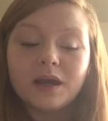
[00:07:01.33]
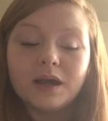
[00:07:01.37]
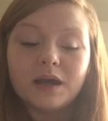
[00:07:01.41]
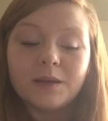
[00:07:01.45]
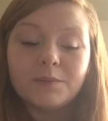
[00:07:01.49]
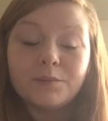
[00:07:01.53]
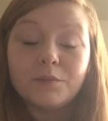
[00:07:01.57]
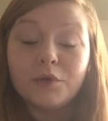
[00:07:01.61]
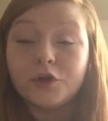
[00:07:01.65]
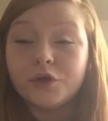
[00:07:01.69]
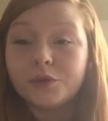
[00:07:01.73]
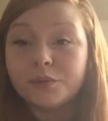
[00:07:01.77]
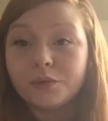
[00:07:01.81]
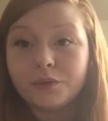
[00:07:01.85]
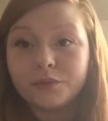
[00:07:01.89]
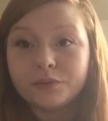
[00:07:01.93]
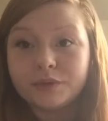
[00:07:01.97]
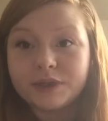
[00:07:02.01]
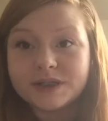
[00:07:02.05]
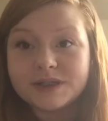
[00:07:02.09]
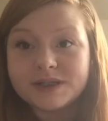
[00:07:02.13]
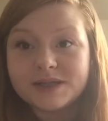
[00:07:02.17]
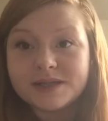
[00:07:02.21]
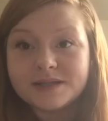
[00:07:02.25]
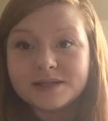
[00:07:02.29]
uh, multiple
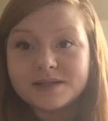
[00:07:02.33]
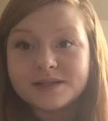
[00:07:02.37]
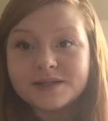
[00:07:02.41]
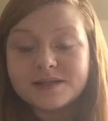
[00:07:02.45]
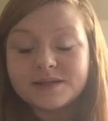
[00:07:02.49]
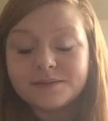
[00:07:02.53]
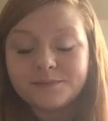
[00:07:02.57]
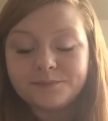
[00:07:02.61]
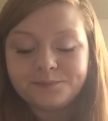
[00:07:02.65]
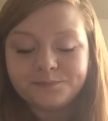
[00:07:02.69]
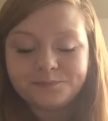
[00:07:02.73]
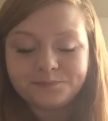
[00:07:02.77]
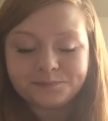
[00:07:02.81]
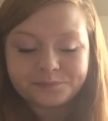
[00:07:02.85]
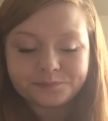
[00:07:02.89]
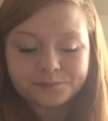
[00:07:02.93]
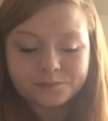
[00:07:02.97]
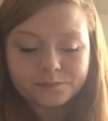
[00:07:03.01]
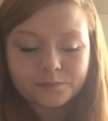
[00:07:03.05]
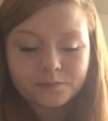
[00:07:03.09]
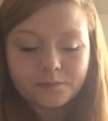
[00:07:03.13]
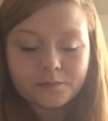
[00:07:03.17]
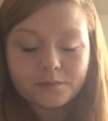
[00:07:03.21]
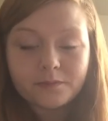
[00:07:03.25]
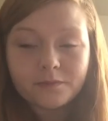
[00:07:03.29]
reasons
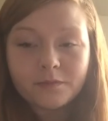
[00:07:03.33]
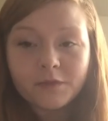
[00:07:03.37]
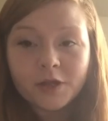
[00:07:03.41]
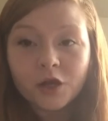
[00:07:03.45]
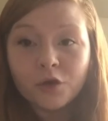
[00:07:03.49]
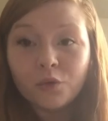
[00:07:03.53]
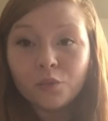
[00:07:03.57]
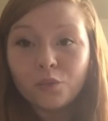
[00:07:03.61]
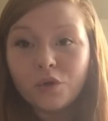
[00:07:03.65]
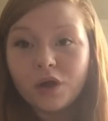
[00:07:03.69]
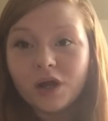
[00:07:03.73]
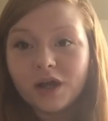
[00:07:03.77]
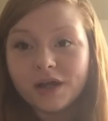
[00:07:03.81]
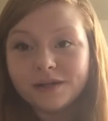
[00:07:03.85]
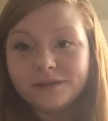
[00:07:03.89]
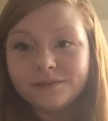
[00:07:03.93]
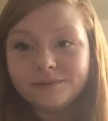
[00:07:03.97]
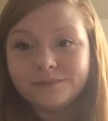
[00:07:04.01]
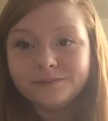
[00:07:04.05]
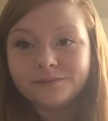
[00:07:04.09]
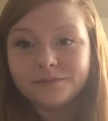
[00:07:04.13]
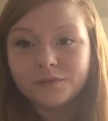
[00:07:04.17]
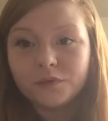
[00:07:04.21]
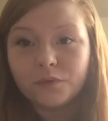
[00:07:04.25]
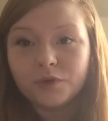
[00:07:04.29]
one
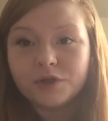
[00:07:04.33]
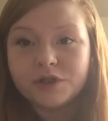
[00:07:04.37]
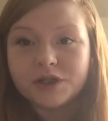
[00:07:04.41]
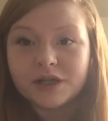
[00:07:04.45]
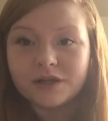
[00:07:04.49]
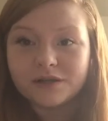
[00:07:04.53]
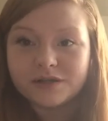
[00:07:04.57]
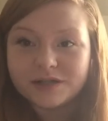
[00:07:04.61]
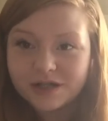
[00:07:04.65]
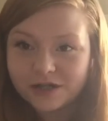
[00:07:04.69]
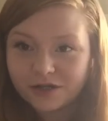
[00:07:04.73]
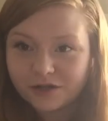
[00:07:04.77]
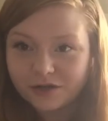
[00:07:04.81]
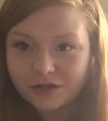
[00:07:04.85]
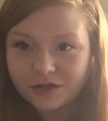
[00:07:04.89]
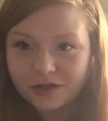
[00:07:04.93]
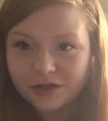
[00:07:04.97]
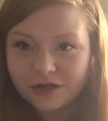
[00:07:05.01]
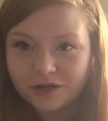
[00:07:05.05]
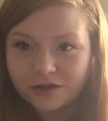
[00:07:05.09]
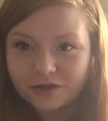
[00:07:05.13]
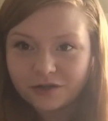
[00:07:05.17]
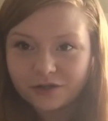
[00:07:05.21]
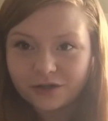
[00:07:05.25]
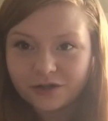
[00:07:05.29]
which I'll tell you in
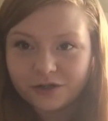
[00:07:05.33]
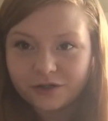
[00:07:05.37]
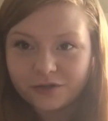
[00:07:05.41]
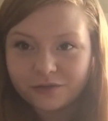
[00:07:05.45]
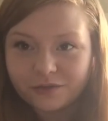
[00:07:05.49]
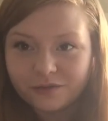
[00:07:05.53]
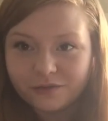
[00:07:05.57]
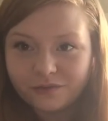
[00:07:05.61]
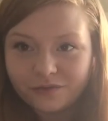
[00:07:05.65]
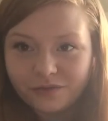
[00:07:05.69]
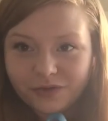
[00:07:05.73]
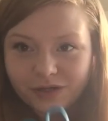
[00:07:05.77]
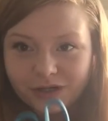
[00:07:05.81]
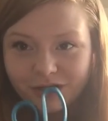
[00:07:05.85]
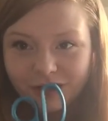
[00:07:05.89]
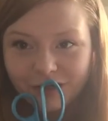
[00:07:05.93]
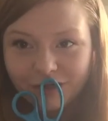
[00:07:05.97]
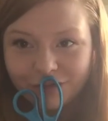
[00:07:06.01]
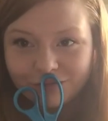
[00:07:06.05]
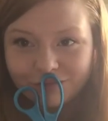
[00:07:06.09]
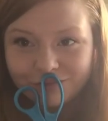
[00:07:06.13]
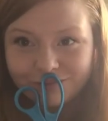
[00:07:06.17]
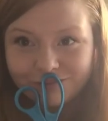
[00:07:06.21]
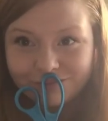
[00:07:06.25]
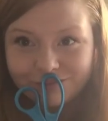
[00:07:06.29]
another
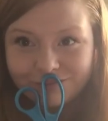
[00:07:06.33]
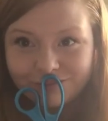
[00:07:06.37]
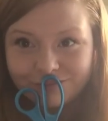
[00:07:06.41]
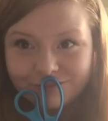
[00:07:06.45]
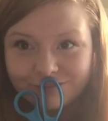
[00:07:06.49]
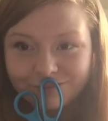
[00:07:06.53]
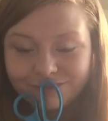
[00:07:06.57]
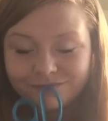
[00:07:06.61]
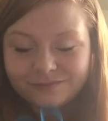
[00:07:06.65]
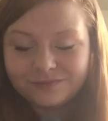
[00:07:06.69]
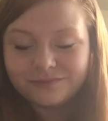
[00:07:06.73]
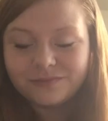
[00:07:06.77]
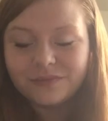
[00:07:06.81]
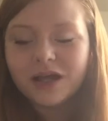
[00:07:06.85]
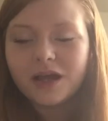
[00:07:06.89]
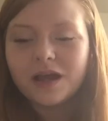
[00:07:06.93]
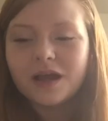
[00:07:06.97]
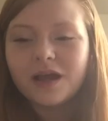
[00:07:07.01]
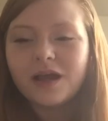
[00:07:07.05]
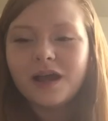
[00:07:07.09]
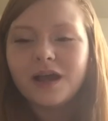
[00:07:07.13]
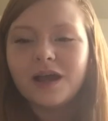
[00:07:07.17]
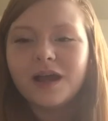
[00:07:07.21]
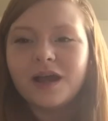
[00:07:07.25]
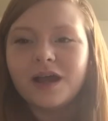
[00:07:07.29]
video
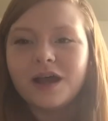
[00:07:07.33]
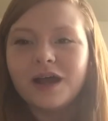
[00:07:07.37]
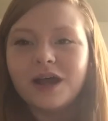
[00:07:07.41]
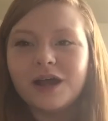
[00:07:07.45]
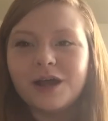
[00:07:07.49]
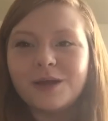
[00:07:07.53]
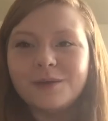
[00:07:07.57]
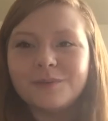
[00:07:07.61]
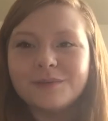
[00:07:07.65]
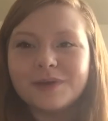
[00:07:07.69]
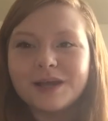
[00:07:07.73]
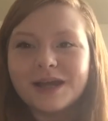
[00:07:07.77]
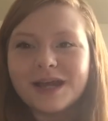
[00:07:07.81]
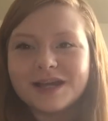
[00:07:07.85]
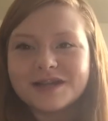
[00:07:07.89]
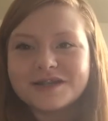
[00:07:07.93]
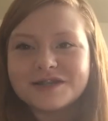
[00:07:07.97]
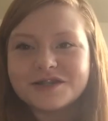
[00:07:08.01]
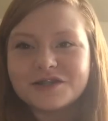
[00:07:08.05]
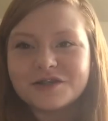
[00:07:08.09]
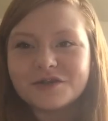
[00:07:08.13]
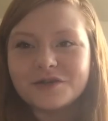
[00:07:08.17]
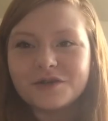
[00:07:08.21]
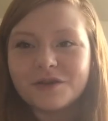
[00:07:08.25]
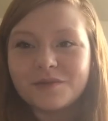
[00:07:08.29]
um, it
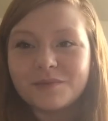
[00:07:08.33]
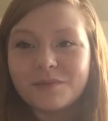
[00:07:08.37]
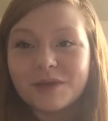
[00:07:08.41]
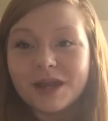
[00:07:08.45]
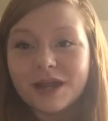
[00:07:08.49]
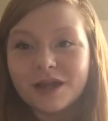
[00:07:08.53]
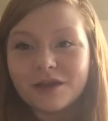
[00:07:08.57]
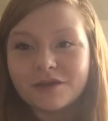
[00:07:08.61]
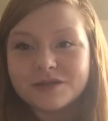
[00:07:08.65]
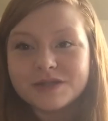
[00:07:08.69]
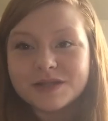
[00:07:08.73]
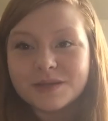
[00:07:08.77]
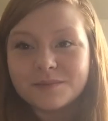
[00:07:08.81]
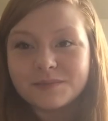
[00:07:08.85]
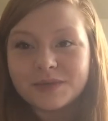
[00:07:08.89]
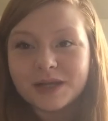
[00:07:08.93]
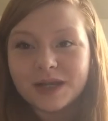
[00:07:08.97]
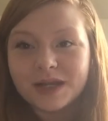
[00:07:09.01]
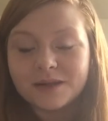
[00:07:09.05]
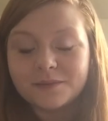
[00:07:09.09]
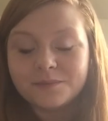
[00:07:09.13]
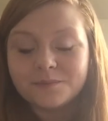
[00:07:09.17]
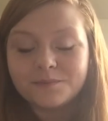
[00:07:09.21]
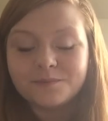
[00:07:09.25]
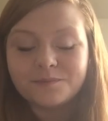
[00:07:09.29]
has to do with my house
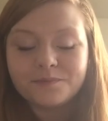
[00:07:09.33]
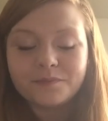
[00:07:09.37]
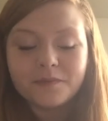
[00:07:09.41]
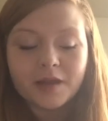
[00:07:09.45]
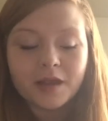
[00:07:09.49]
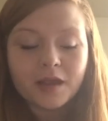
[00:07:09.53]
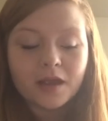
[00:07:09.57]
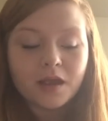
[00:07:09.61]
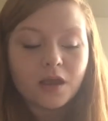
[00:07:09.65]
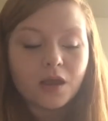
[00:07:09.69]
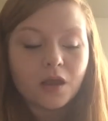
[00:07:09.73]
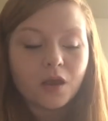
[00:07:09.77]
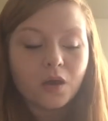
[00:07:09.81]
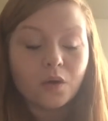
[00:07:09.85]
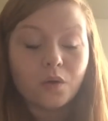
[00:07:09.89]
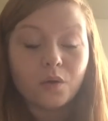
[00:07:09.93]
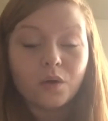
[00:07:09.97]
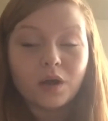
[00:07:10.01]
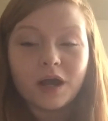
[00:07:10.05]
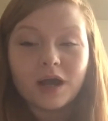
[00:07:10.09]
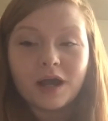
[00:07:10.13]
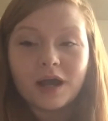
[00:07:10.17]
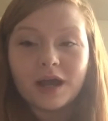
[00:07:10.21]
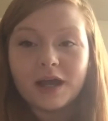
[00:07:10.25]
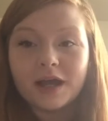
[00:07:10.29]
update
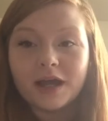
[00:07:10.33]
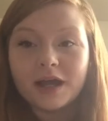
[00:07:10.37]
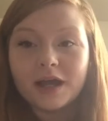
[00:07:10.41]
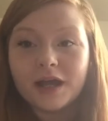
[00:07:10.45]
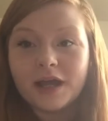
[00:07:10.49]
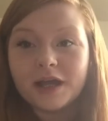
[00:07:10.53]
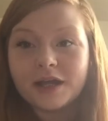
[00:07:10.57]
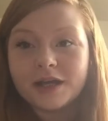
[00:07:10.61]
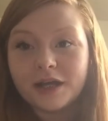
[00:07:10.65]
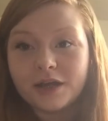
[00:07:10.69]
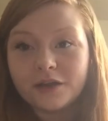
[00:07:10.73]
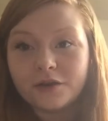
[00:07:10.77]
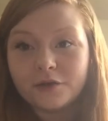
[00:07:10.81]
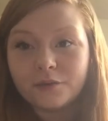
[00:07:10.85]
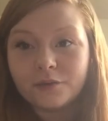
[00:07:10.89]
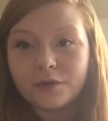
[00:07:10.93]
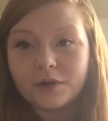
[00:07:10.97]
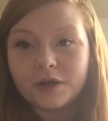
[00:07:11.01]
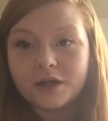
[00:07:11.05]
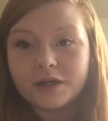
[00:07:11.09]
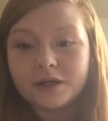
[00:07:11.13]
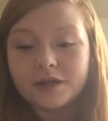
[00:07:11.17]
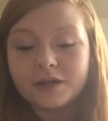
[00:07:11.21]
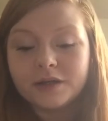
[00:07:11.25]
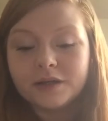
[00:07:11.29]
uh, another
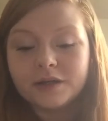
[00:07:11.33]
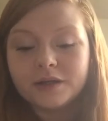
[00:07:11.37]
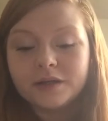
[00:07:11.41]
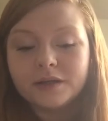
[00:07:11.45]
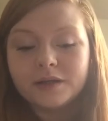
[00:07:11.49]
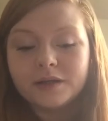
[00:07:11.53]
one